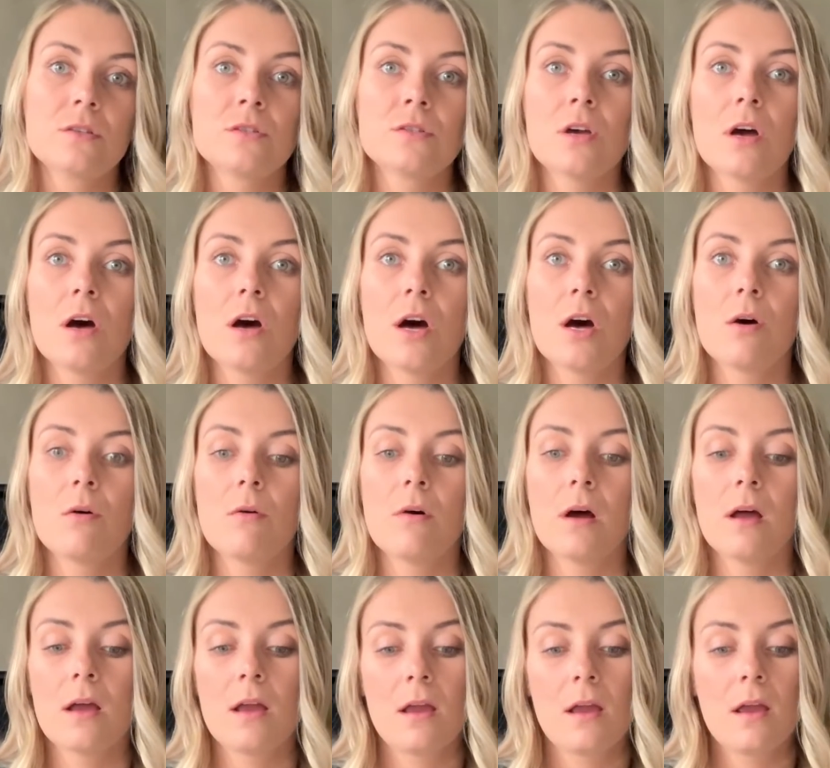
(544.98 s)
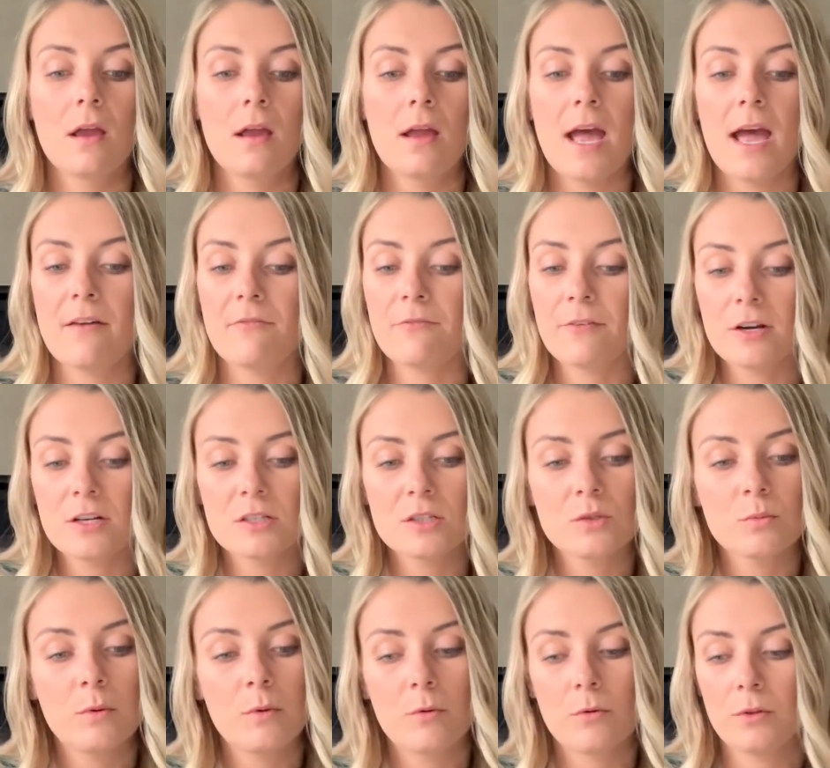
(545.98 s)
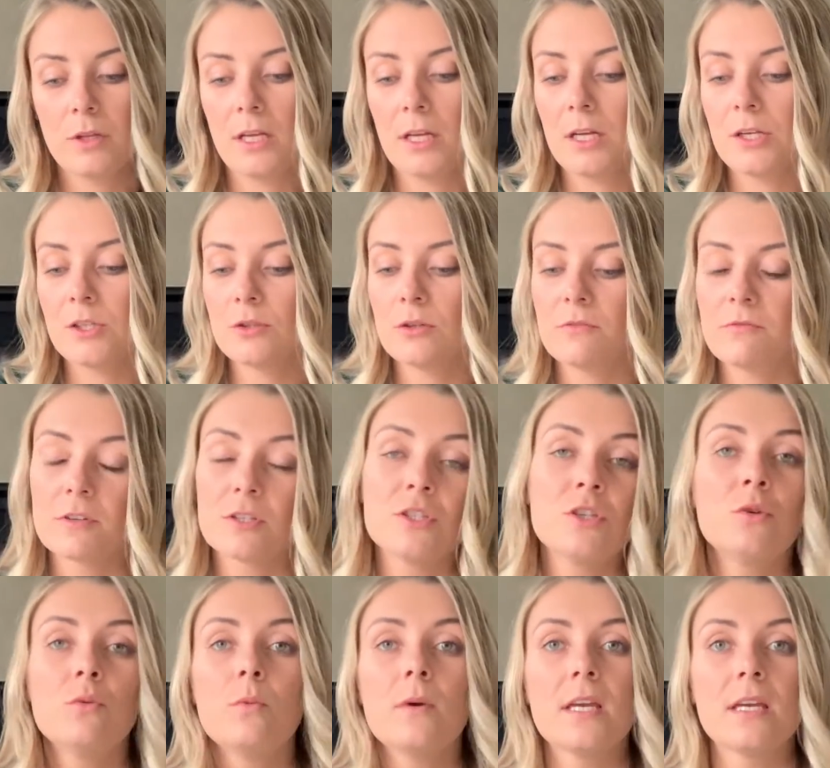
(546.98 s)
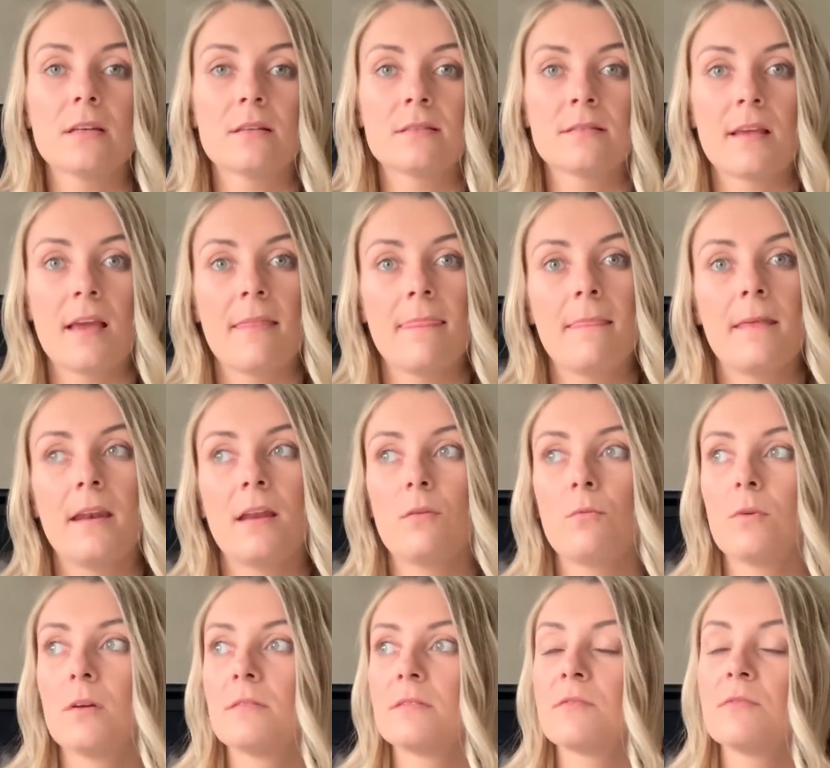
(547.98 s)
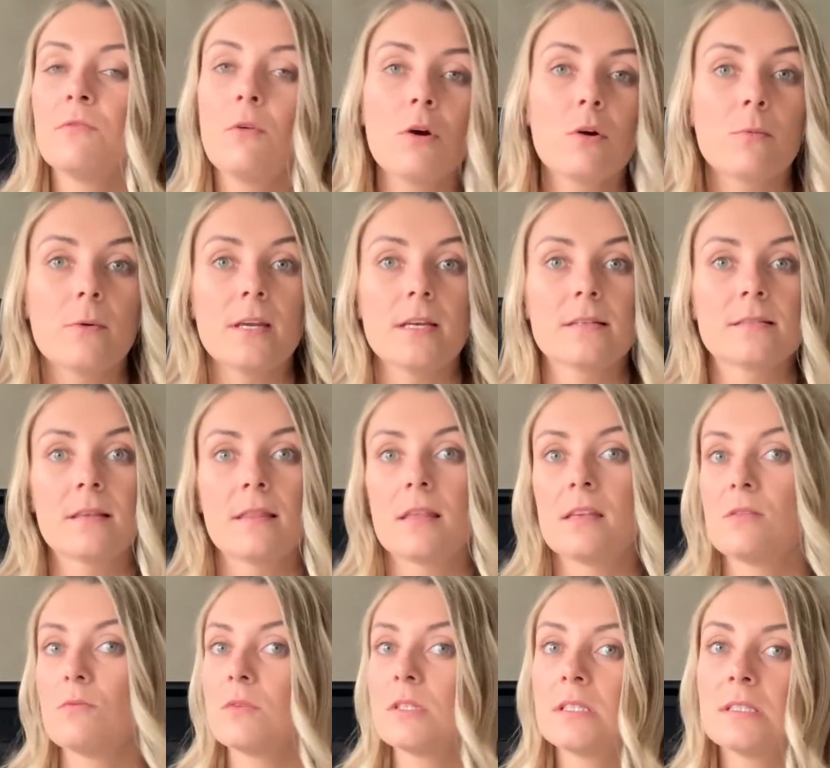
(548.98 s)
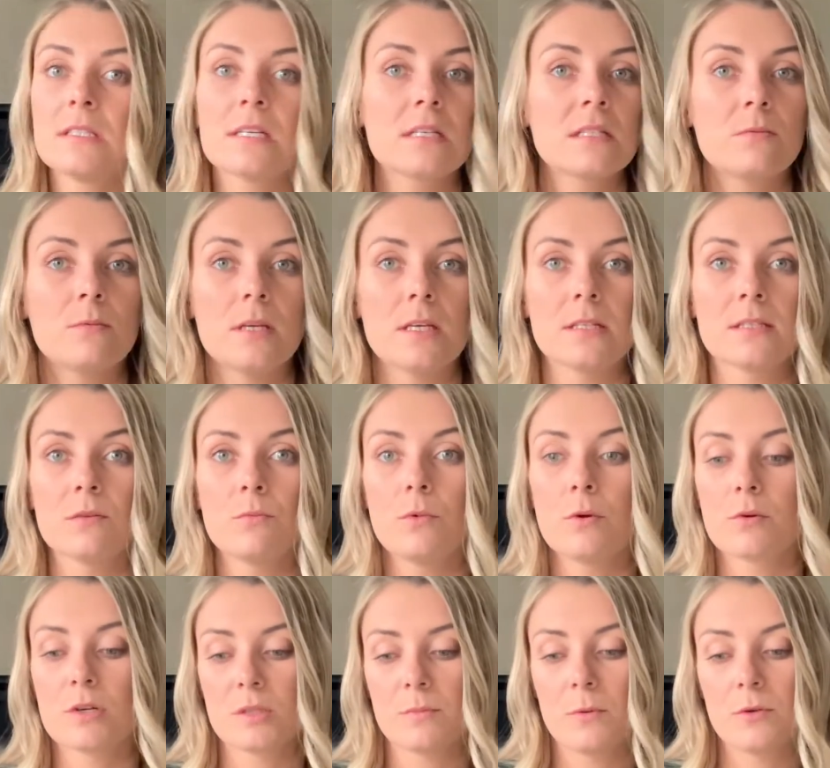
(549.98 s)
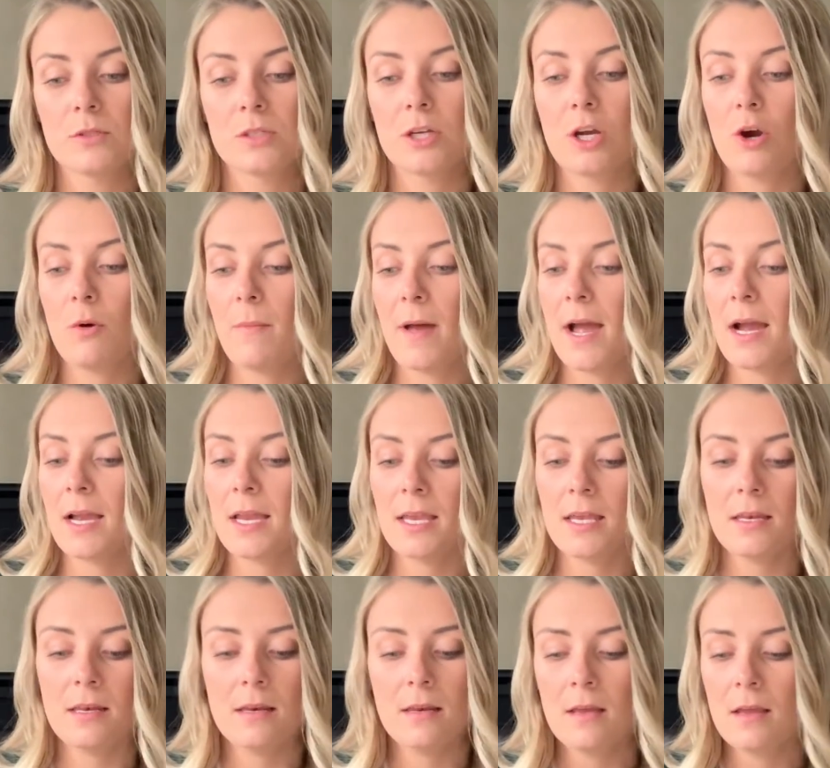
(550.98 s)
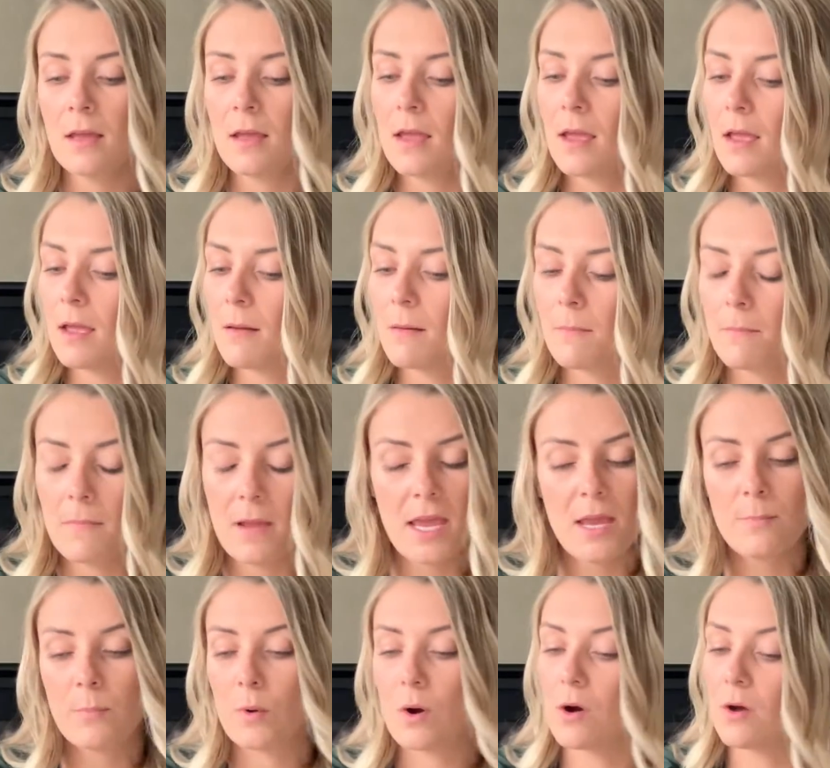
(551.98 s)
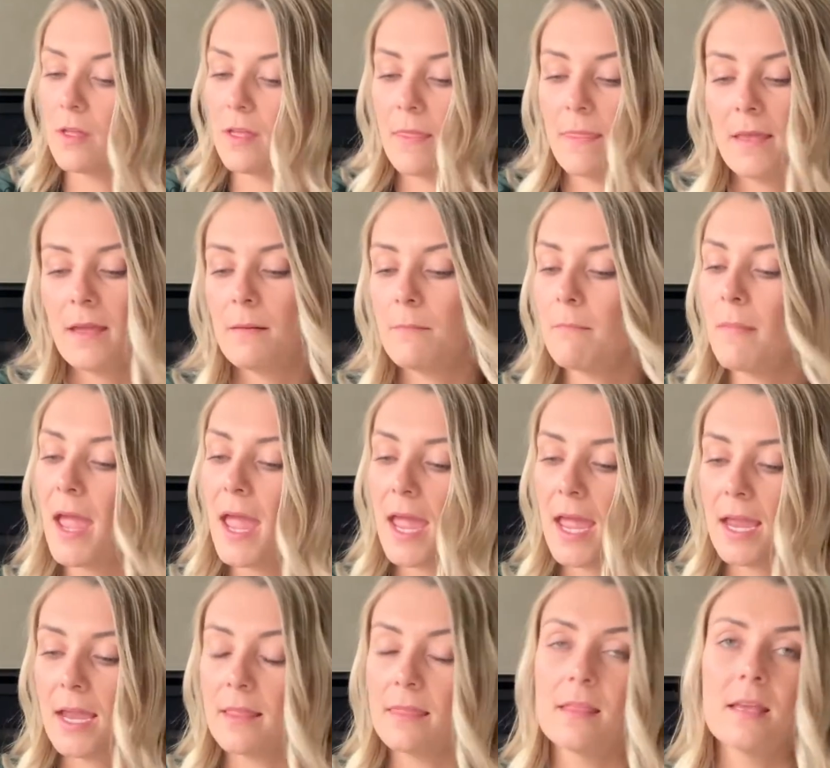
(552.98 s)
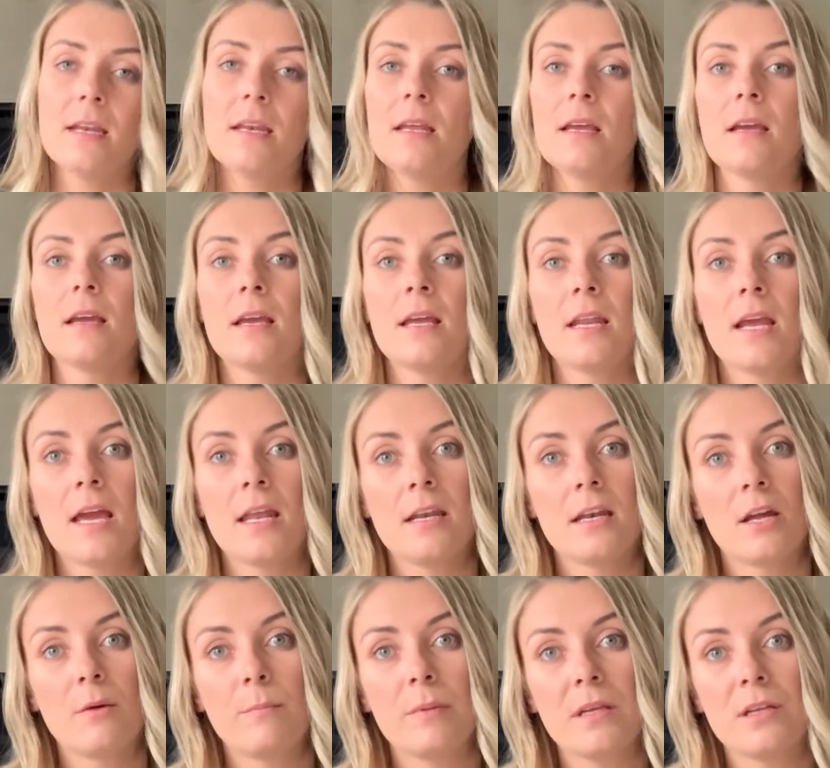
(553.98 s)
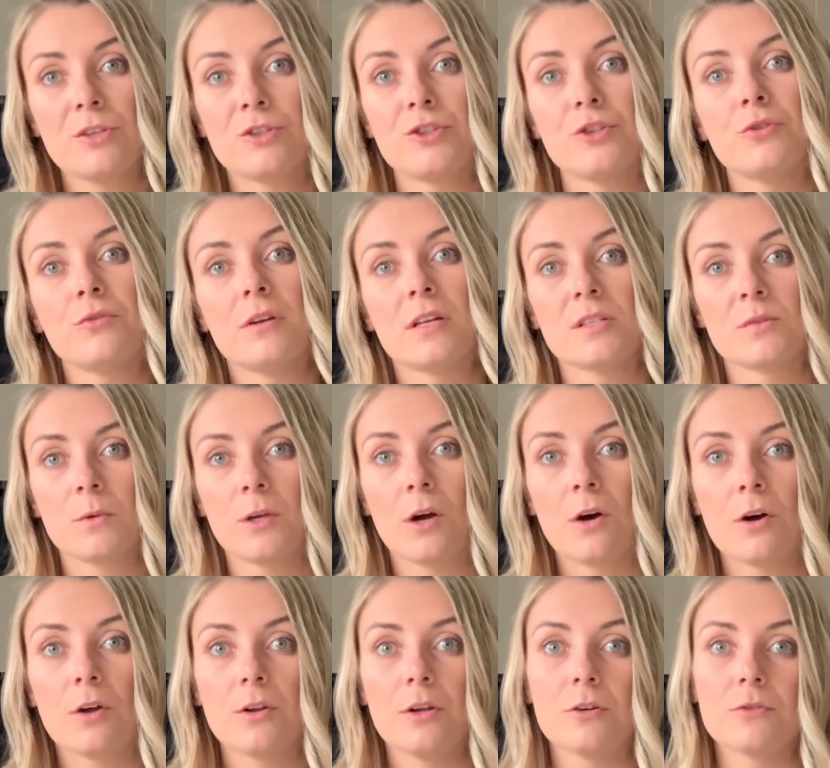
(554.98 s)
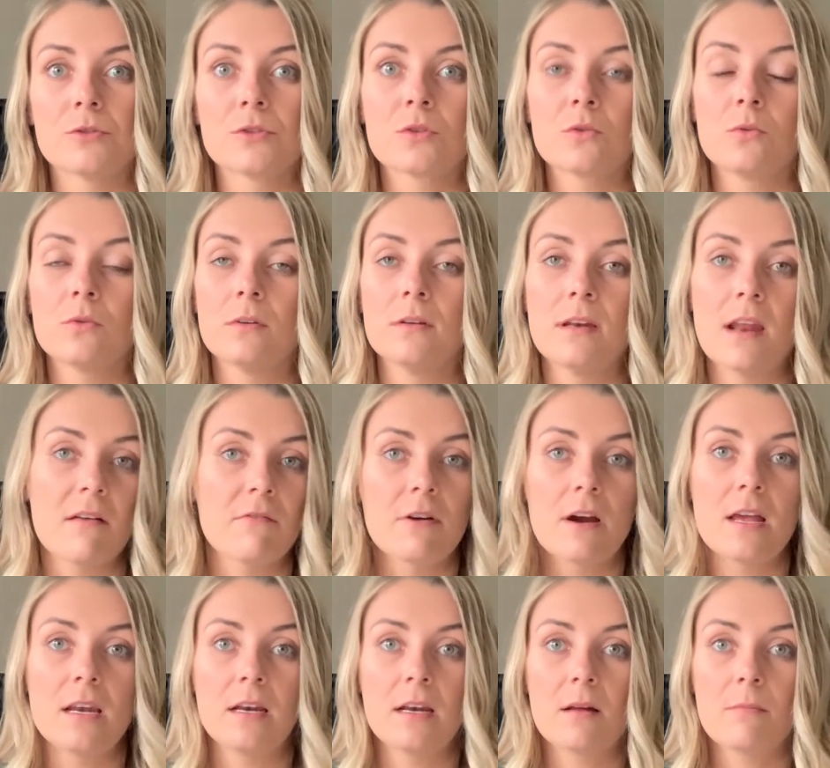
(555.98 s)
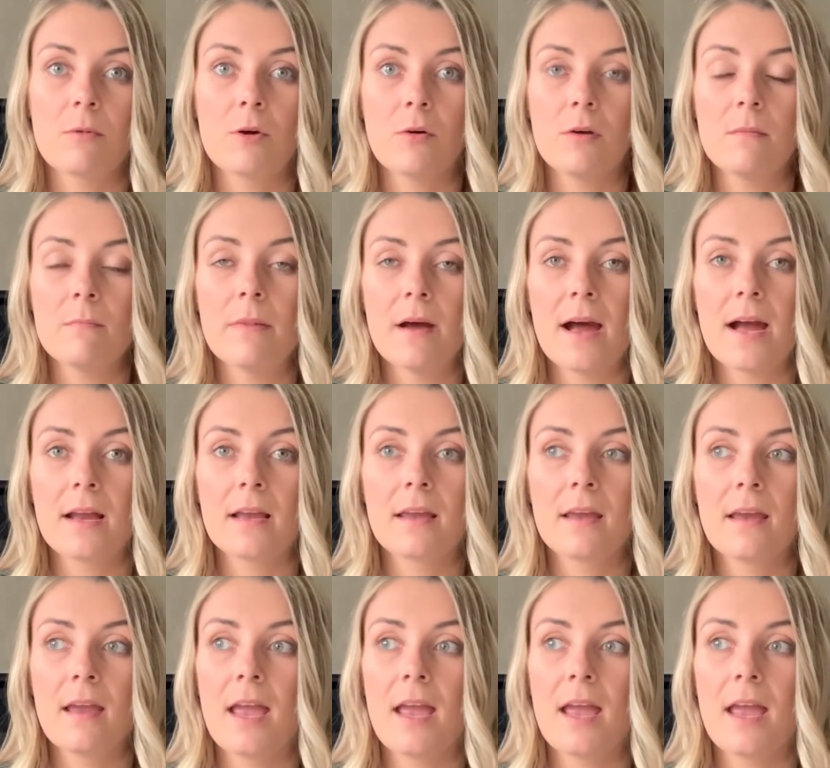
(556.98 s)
So at first, we were only gonna do it for 2 weeks, and then it was 4 weeks, and then it was 6 weeks, and we were supposed to go back in April, and then May, and then it ended up being June. As we all know, school never ended up going back.